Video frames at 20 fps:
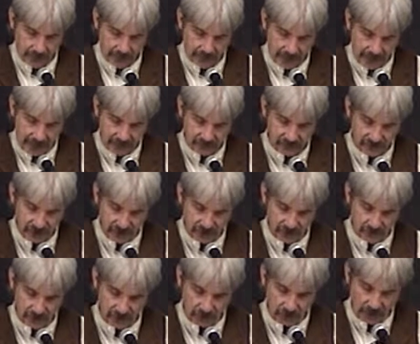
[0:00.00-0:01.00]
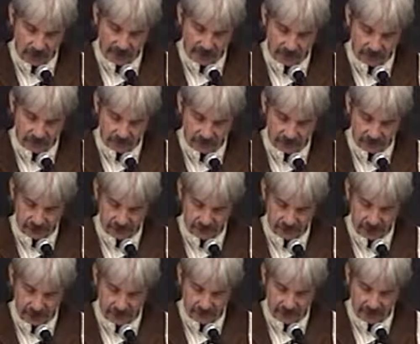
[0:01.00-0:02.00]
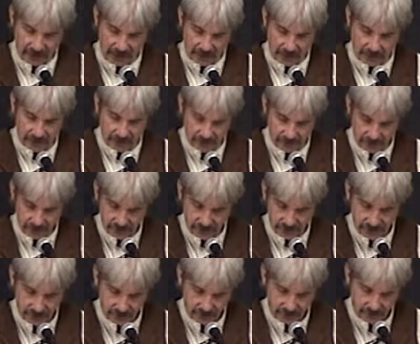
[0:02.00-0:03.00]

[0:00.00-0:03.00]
He asked not to be raised or sustained by others.